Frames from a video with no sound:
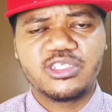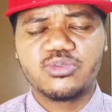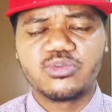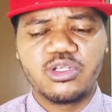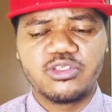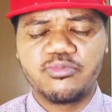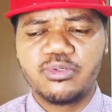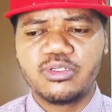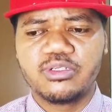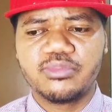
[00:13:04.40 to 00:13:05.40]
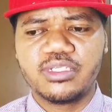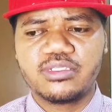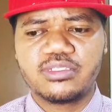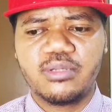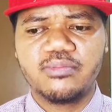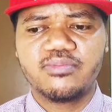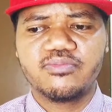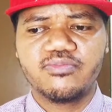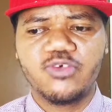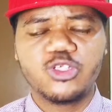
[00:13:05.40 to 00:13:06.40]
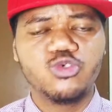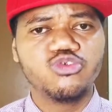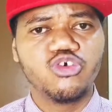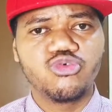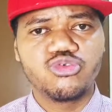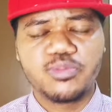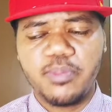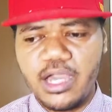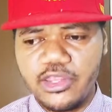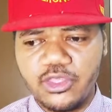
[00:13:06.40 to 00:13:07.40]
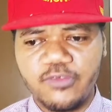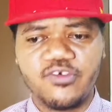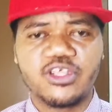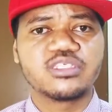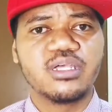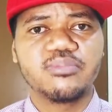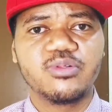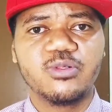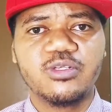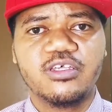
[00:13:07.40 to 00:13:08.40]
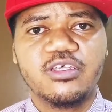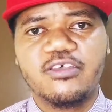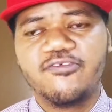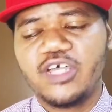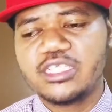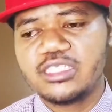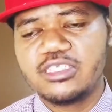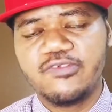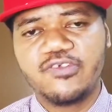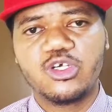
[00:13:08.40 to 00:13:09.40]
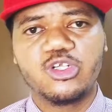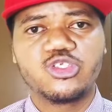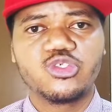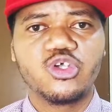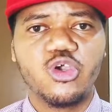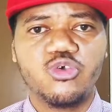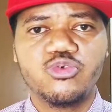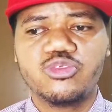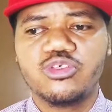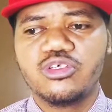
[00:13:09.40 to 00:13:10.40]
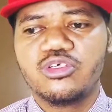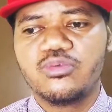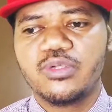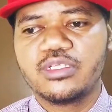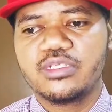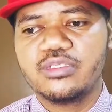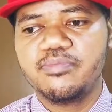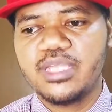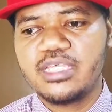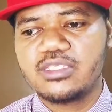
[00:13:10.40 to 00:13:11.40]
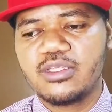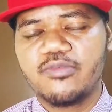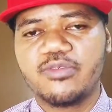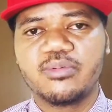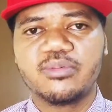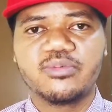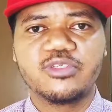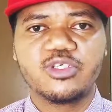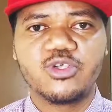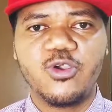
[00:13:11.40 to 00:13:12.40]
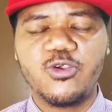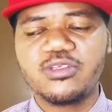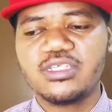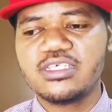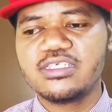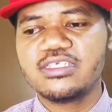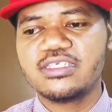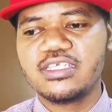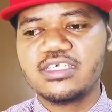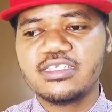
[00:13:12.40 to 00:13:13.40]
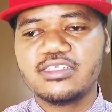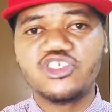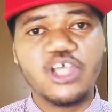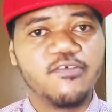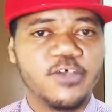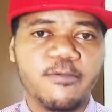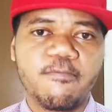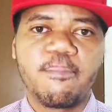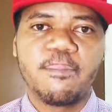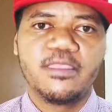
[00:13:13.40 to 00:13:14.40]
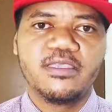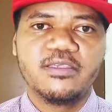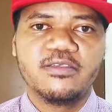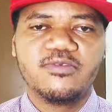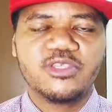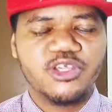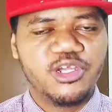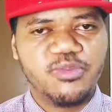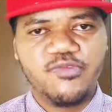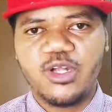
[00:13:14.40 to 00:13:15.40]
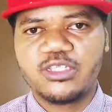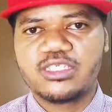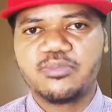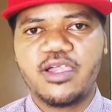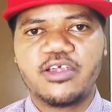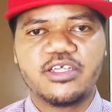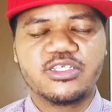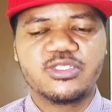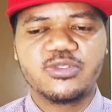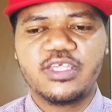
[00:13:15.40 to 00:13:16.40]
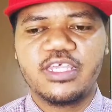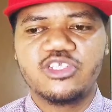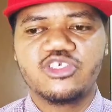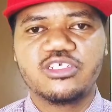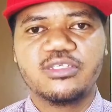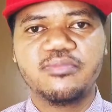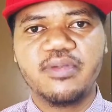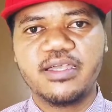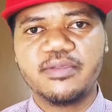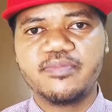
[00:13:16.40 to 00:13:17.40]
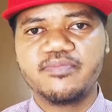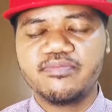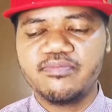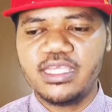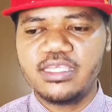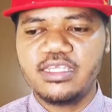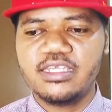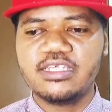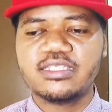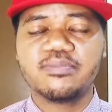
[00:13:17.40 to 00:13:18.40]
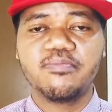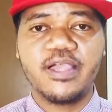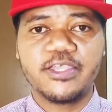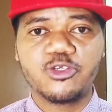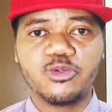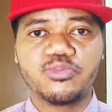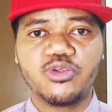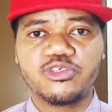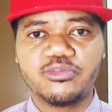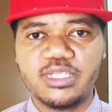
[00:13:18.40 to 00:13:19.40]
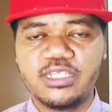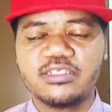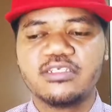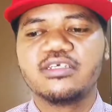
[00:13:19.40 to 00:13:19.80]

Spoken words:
in the world of programming. Someone who knows Python, for example, finds it difficult to code when the base of the code is in Java. You can remove all these barriers to entry by making it microprogramming,